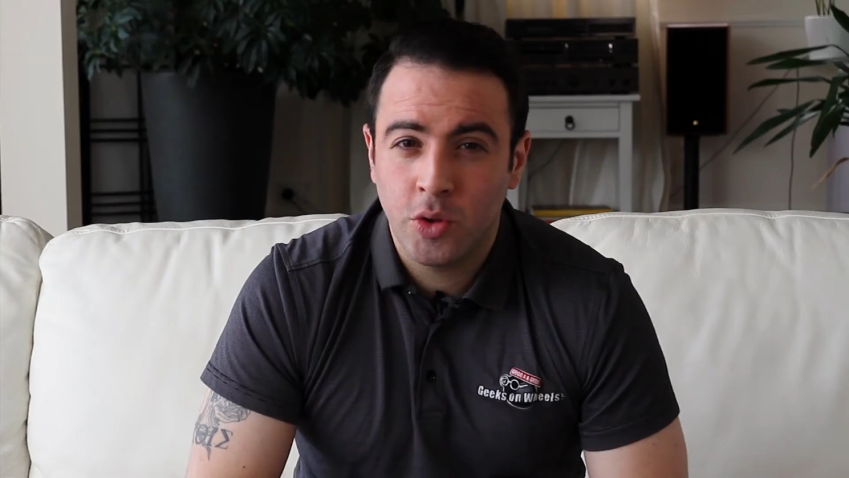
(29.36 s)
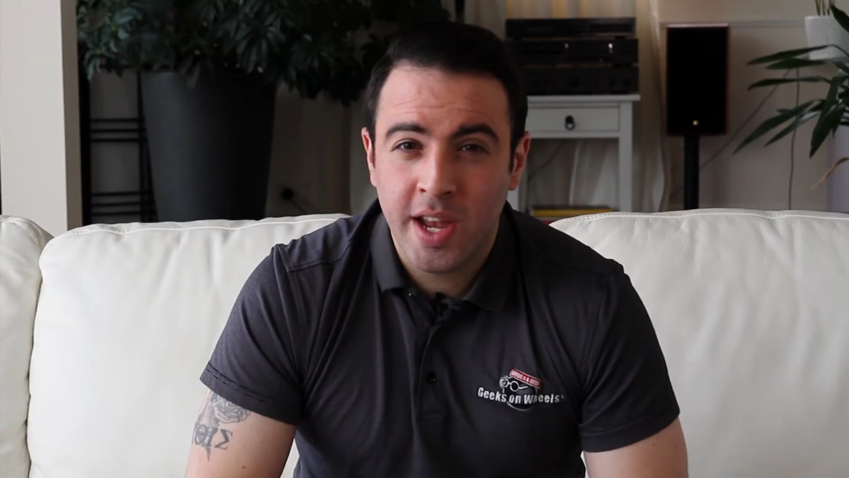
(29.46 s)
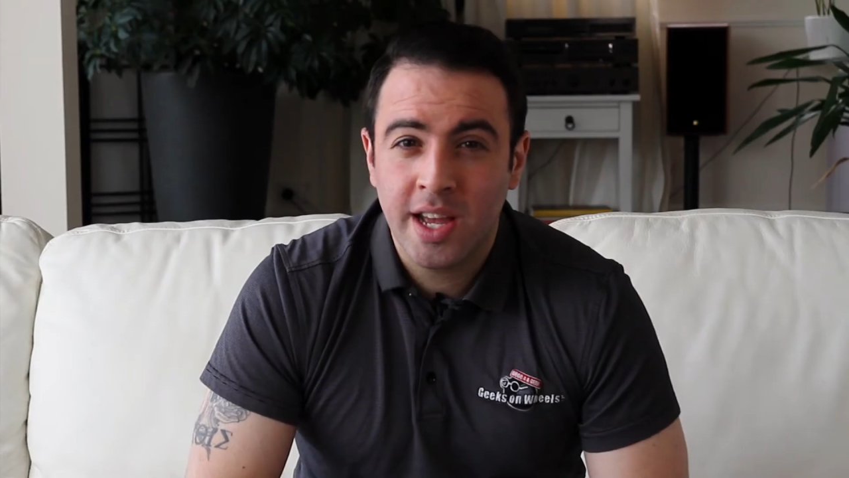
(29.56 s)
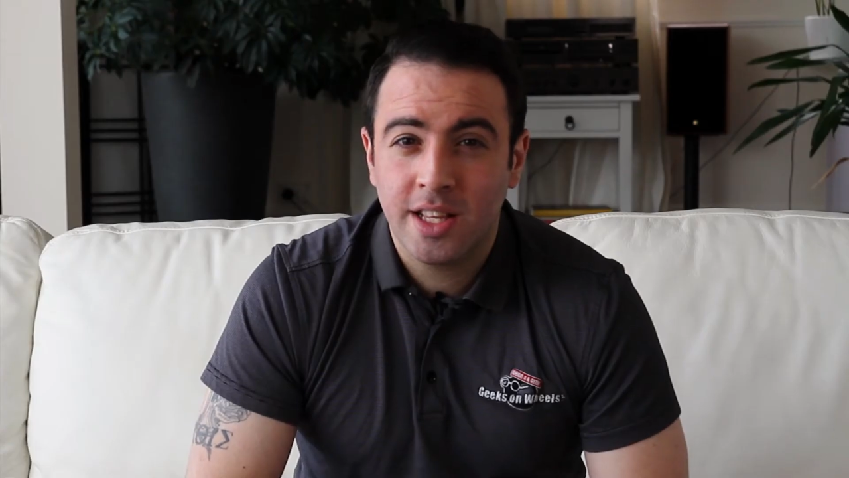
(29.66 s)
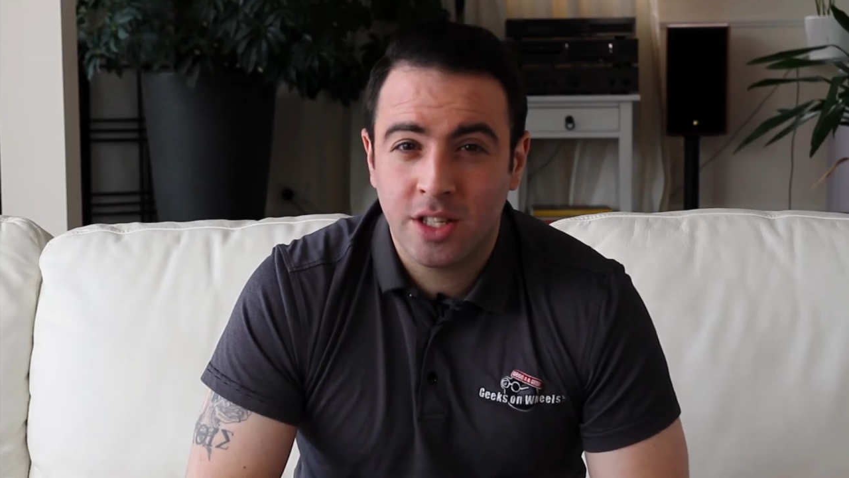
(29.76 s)

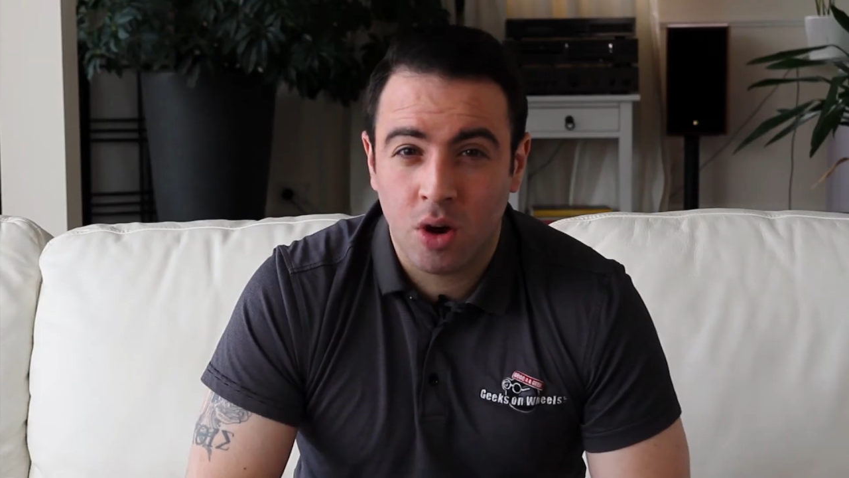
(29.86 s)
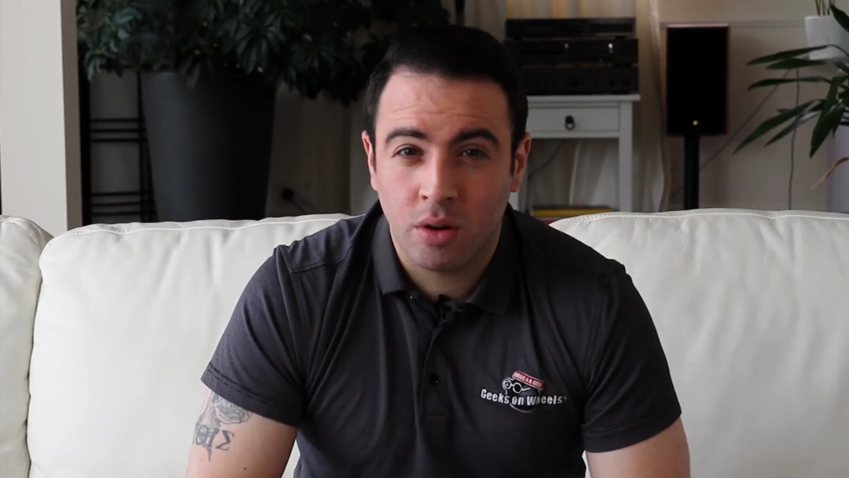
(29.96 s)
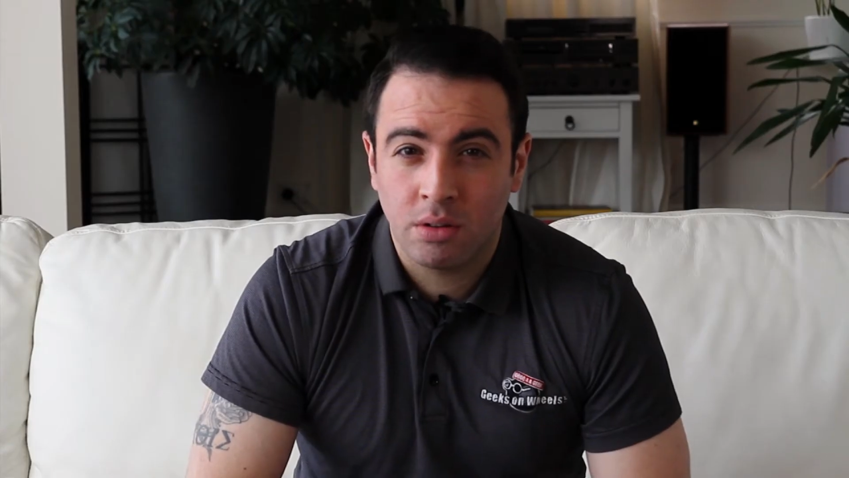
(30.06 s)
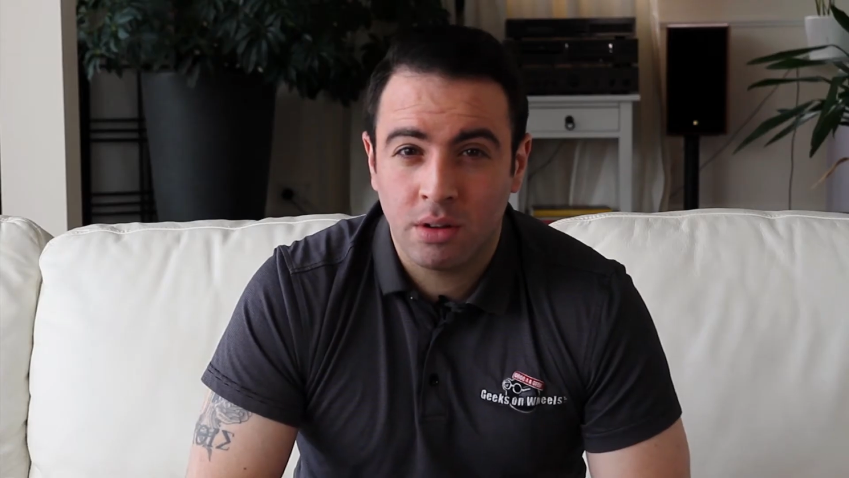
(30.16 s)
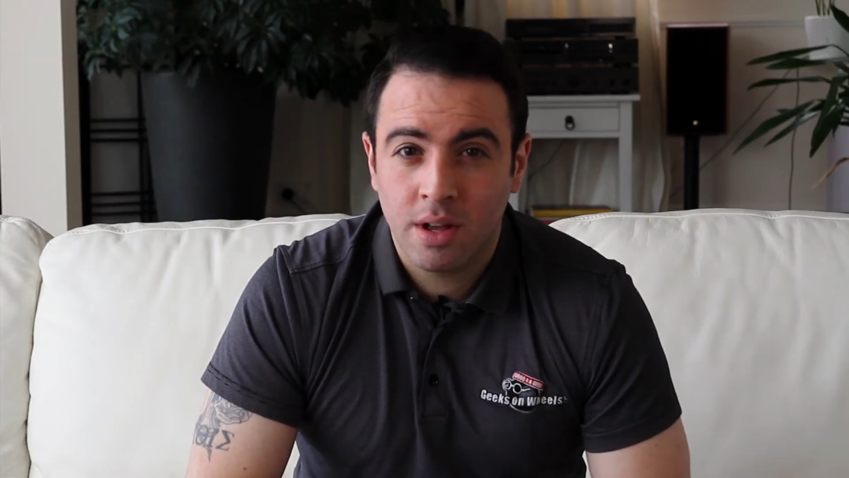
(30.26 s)
hear the
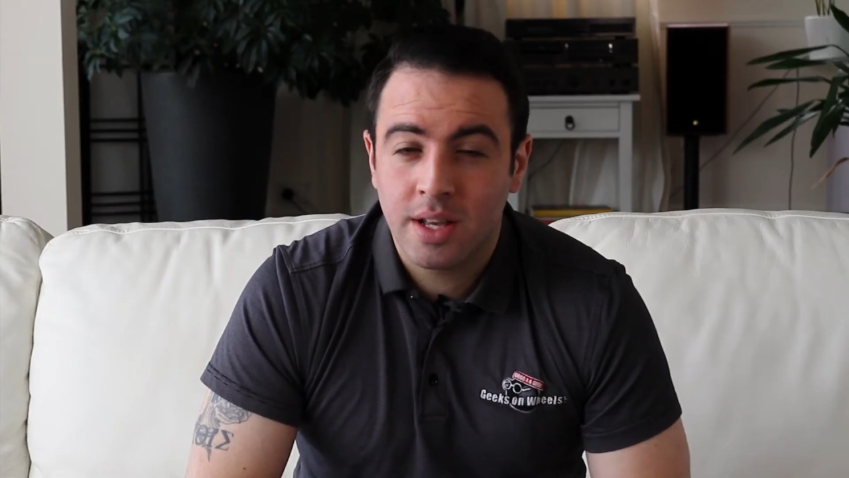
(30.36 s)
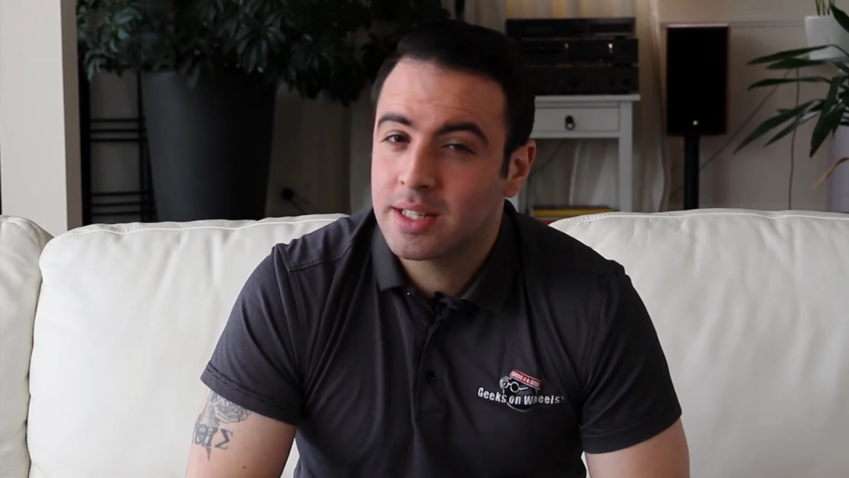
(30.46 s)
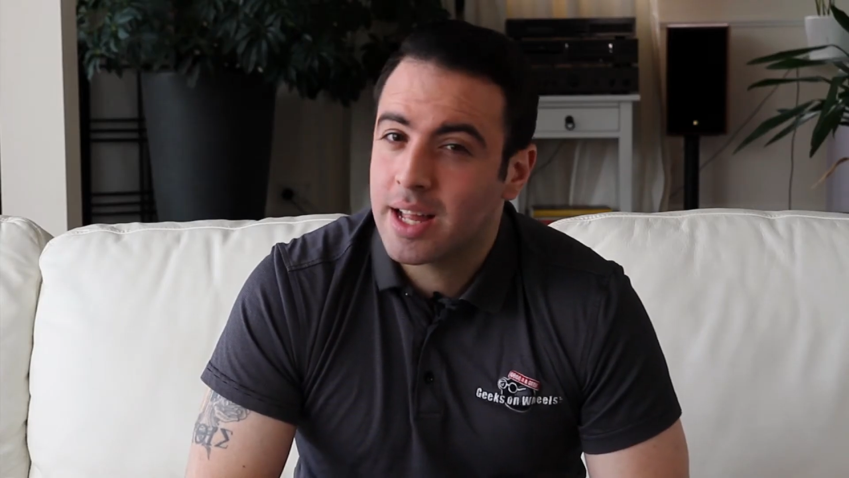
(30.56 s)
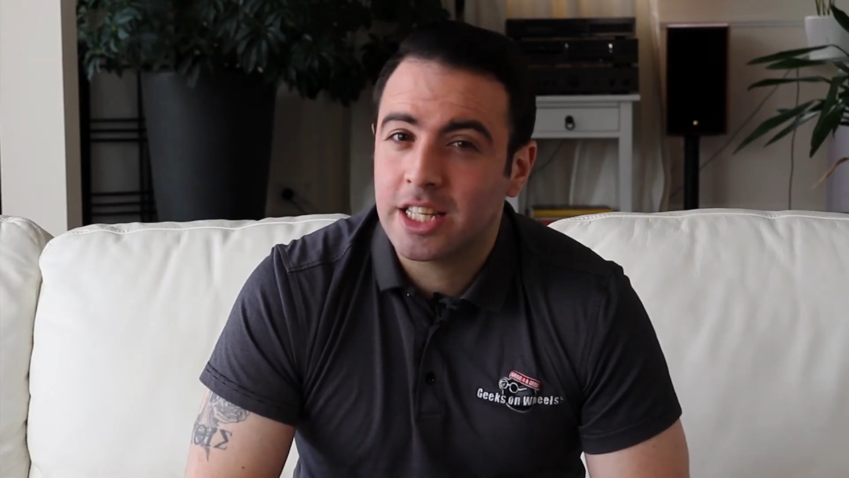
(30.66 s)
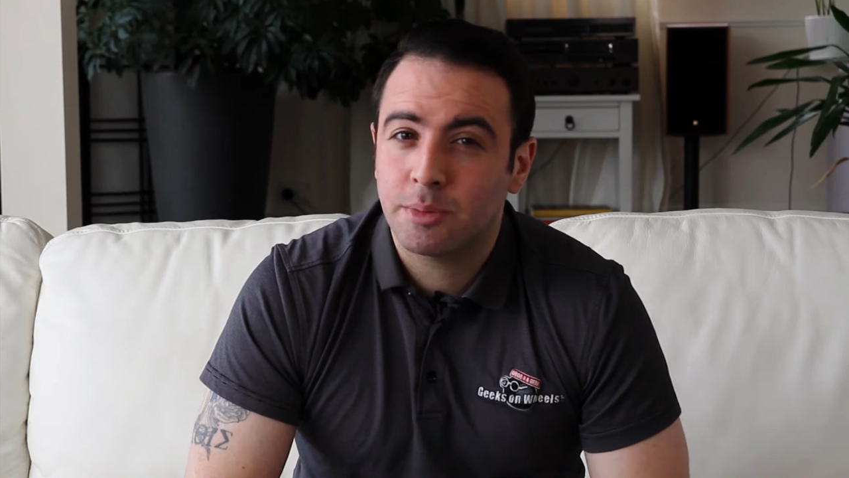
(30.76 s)
tone,
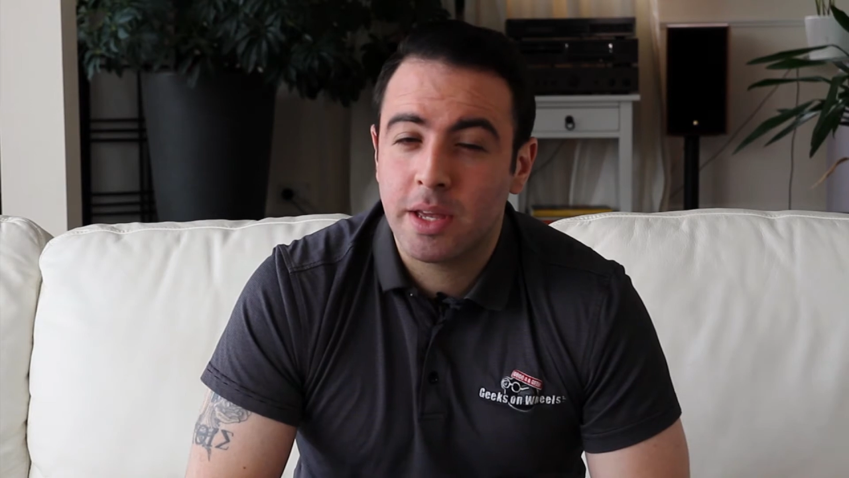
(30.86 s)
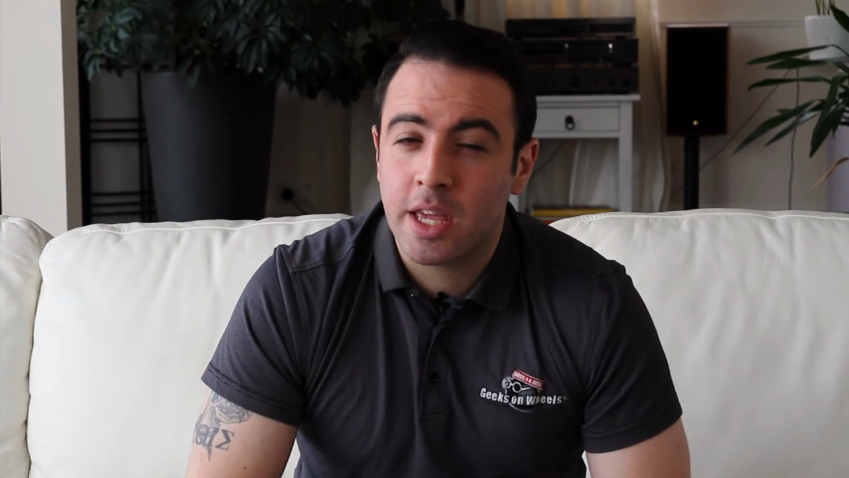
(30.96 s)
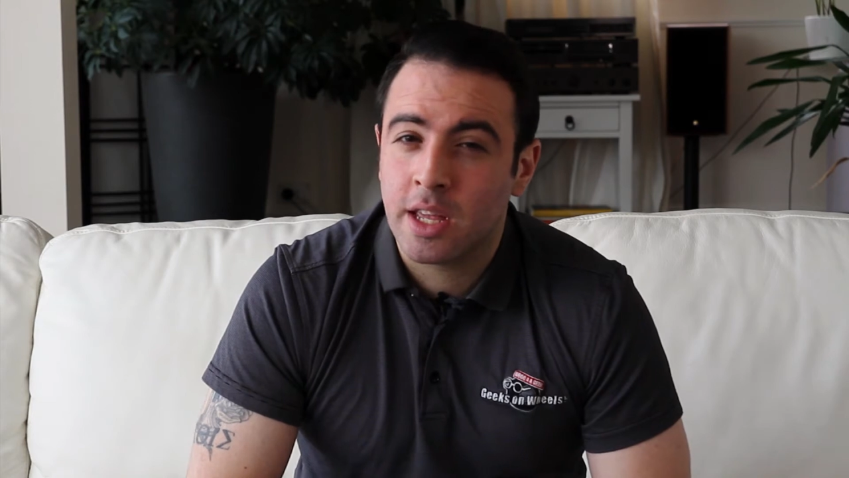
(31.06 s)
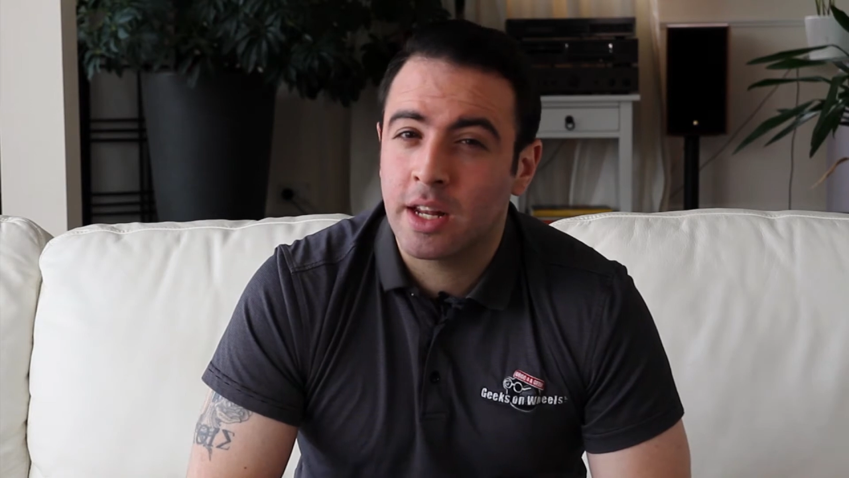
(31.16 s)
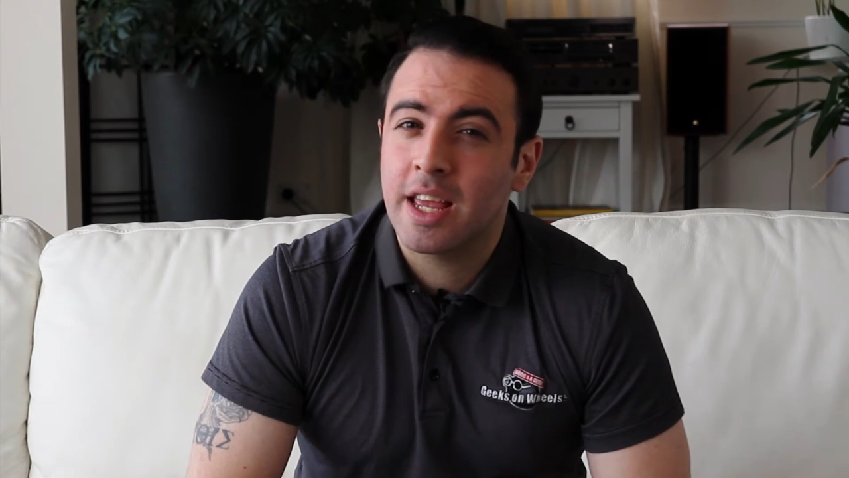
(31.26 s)
start
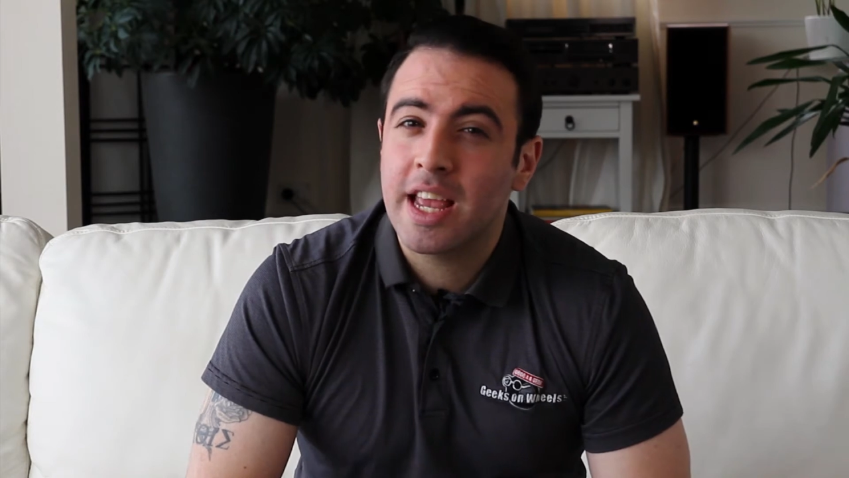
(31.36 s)
speaking in